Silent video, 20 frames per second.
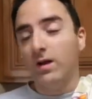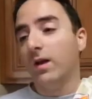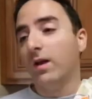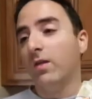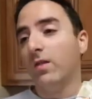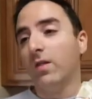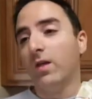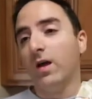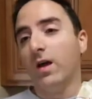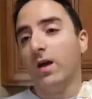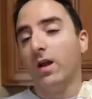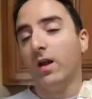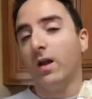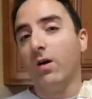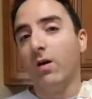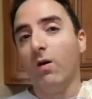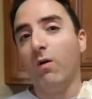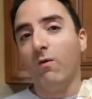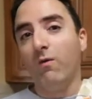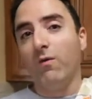and then
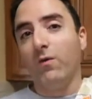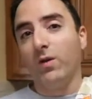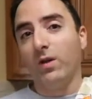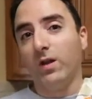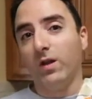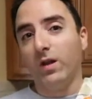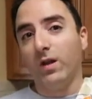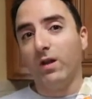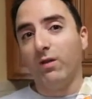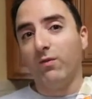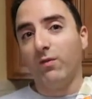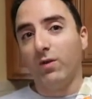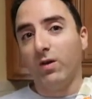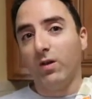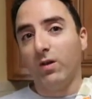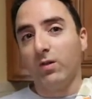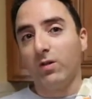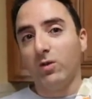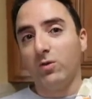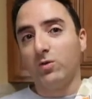hopefully if
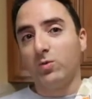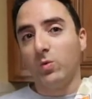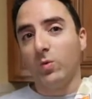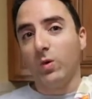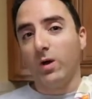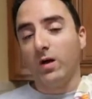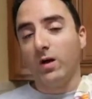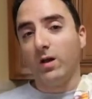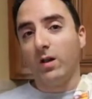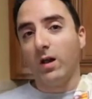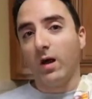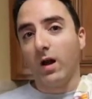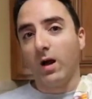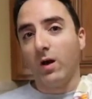all goes well,